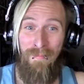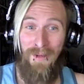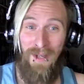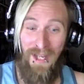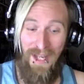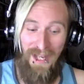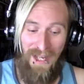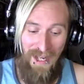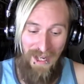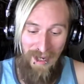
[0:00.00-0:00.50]

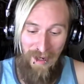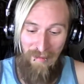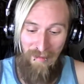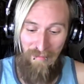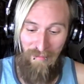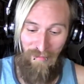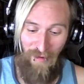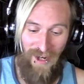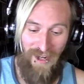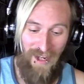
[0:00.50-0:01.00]

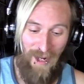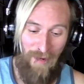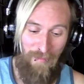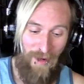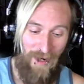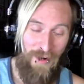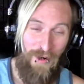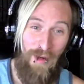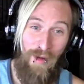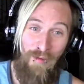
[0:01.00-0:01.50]
Rick, I
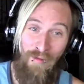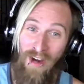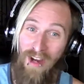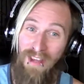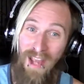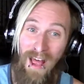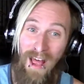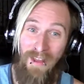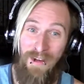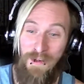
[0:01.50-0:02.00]
might owe you
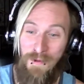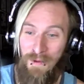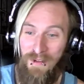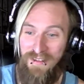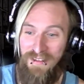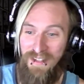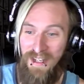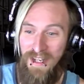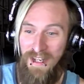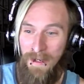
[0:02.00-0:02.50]
$5. We'll
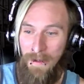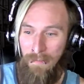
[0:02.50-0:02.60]
see.